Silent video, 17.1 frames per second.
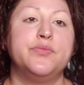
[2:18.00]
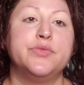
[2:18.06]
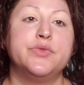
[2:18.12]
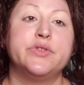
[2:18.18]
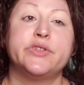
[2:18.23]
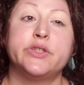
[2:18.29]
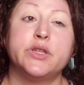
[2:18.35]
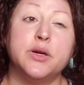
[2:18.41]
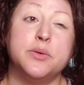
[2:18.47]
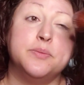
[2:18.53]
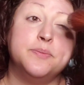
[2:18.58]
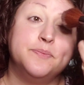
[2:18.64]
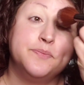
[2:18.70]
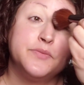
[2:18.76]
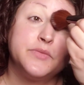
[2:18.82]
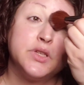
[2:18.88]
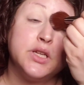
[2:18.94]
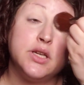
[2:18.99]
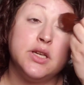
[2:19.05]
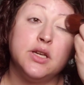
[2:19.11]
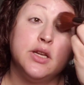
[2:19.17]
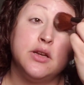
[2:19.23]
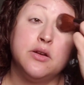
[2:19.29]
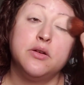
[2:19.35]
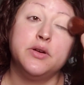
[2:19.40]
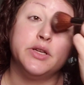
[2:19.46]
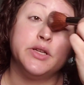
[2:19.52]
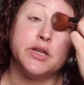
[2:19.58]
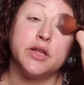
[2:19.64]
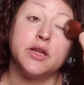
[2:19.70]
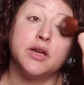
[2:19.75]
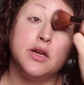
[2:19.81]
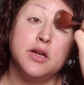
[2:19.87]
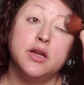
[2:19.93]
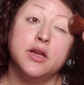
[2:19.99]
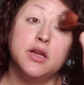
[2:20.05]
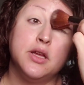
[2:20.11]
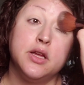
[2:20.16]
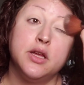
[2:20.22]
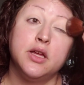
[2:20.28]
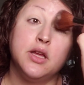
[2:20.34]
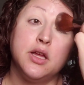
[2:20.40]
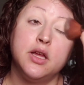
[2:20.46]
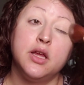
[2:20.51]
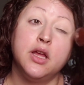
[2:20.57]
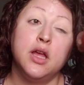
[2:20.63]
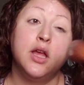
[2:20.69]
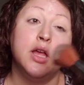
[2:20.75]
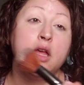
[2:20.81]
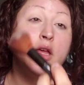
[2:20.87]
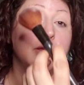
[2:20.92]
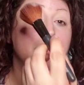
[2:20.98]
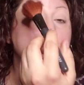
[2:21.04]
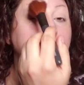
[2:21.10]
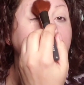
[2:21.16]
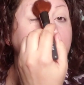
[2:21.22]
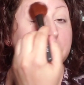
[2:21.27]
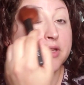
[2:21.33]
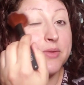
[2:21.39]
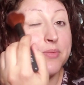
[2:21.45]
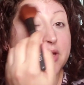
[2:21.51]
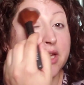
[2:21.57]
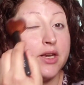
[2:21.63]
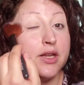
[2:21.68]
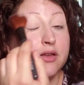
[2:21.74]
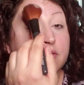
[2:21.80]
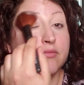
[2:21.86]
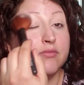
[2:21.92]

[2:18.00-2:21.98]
So getting to know each other. My name is Amanda.